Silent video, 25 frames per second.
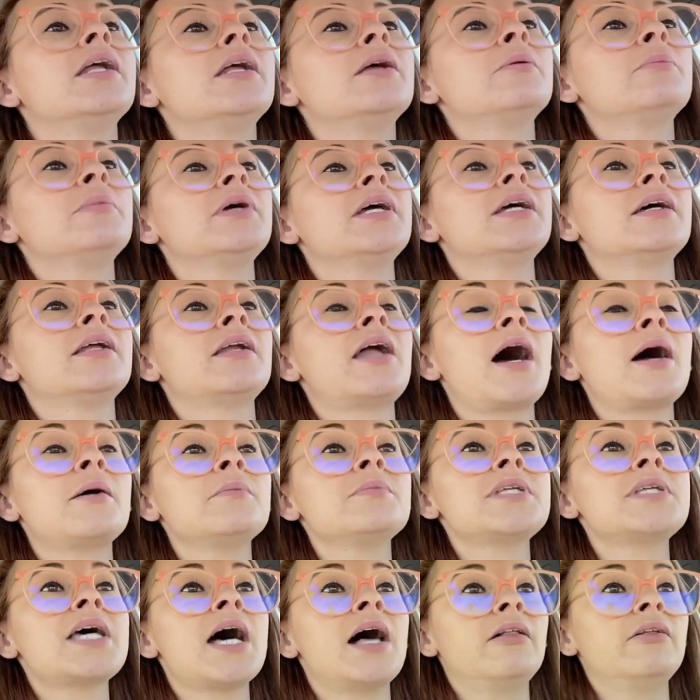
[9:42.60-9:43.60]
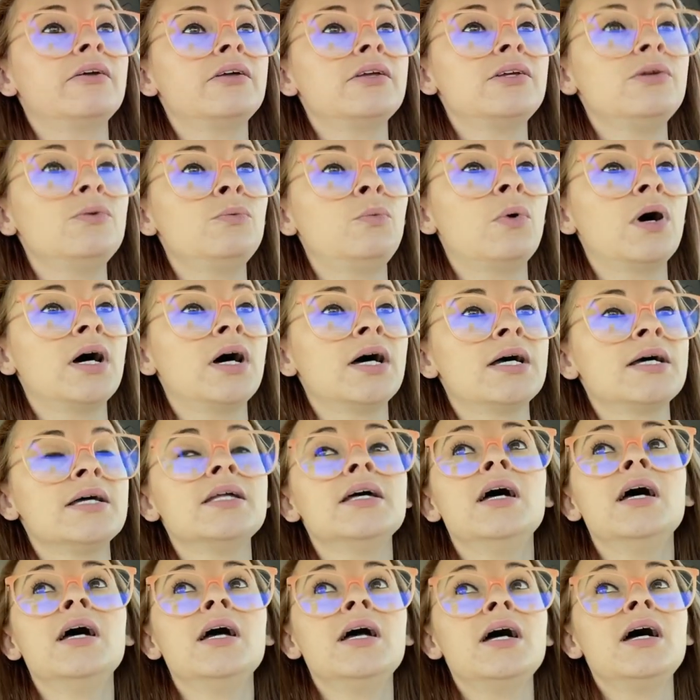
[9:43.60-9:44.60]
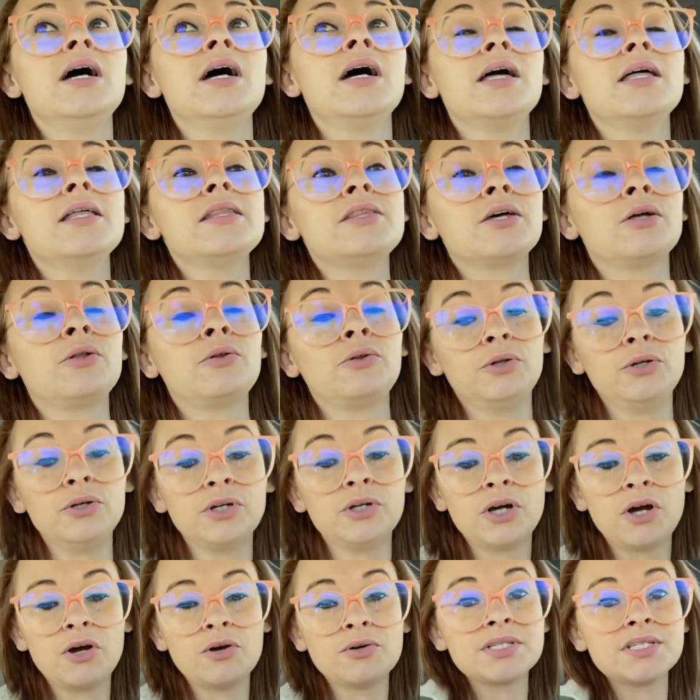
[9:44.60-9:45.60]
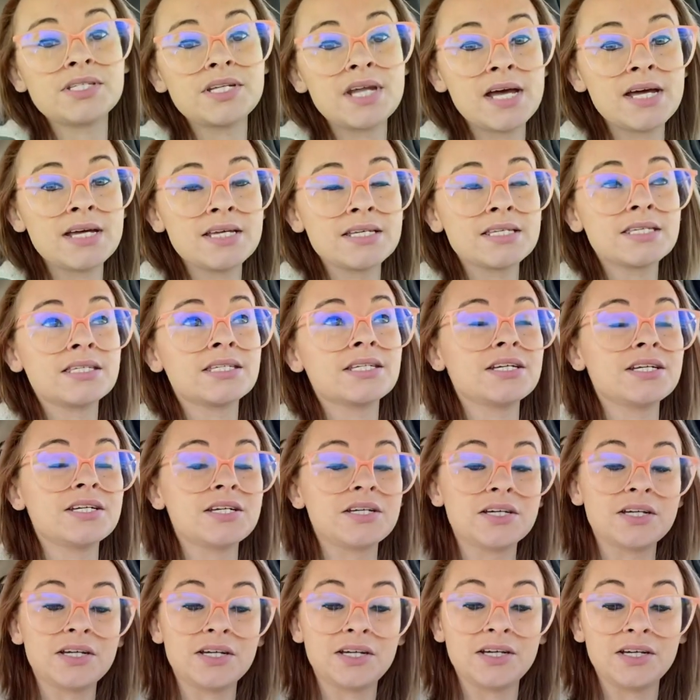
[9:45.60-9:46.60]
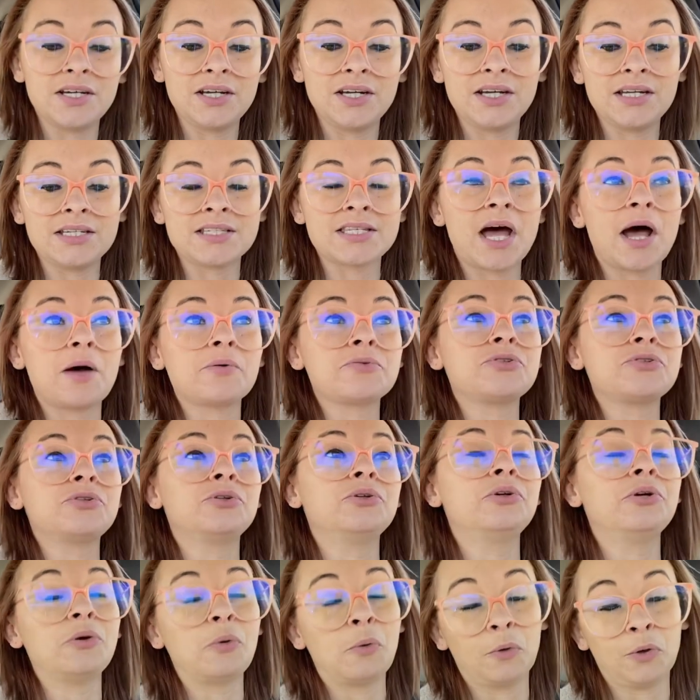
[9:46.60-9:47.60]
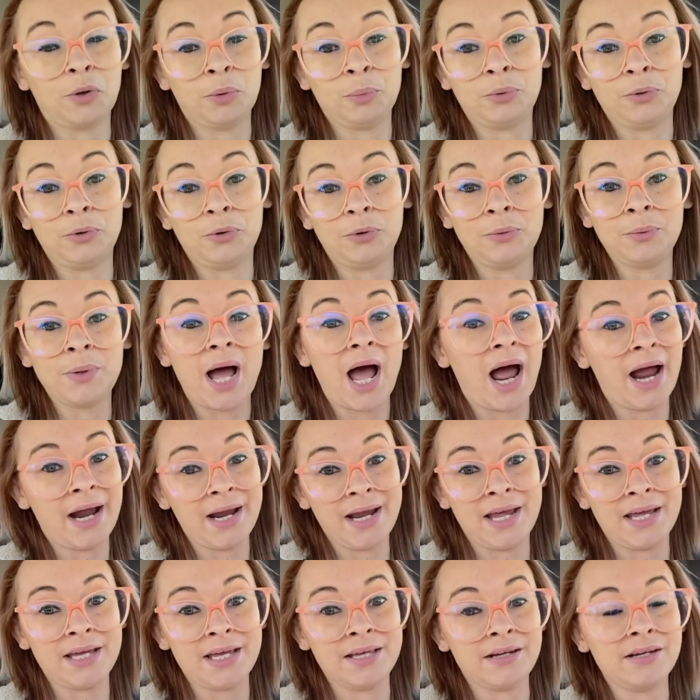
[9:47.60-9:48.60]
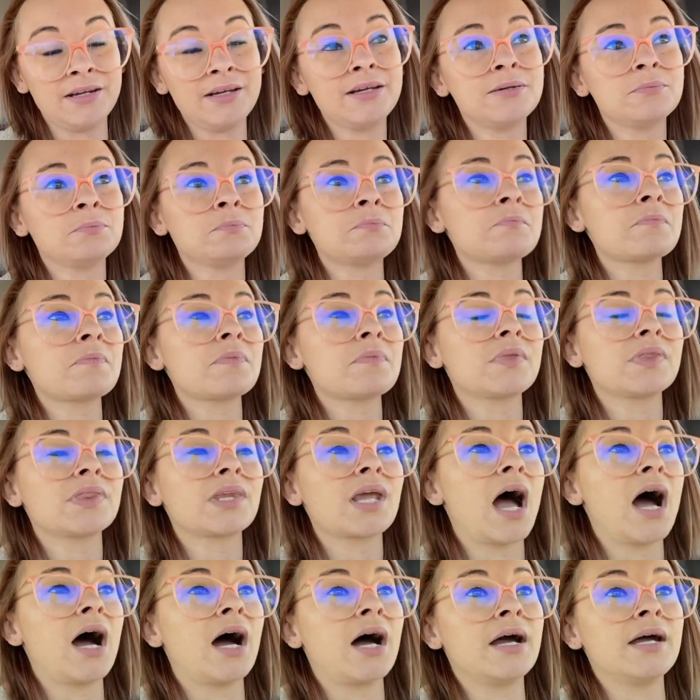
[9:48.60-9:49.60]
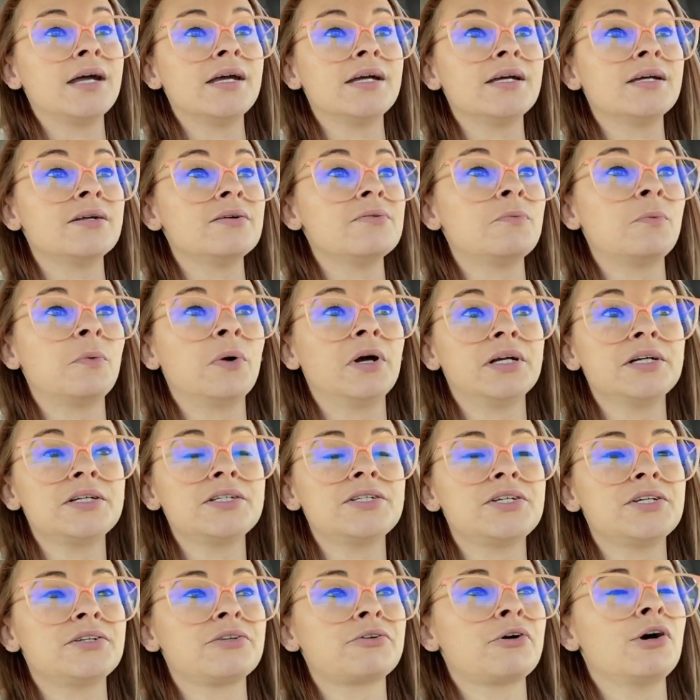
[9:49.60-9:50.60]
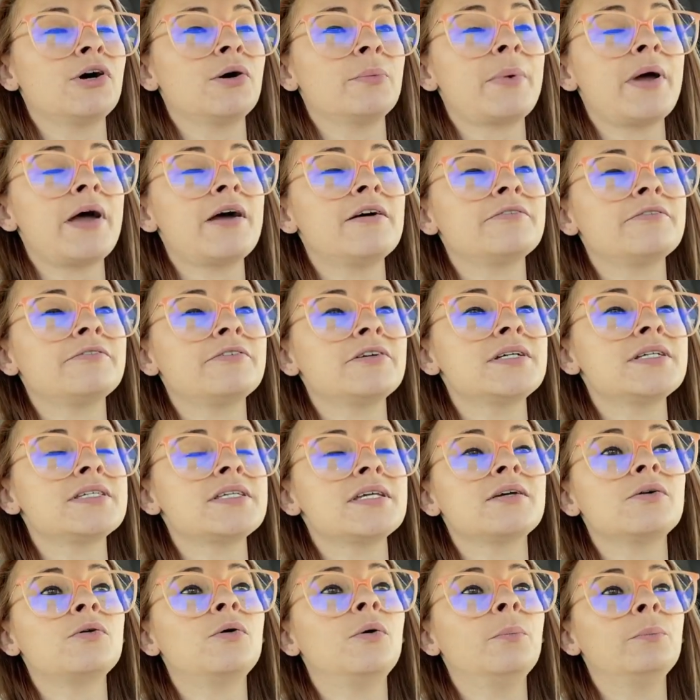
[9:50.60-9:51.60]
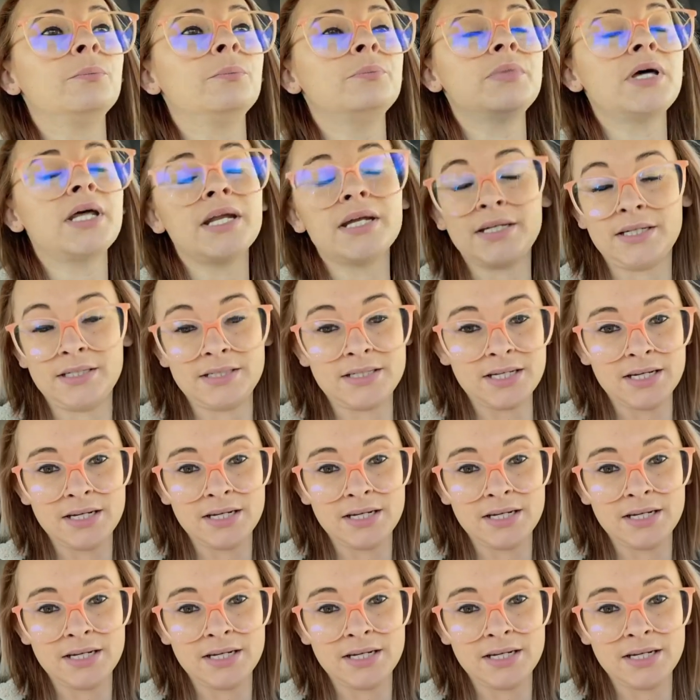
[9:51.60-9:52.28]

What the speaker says: me? And I'm telling you what, the glucose test is absolutely horrible. I hate it. I wanted to throw up every single minute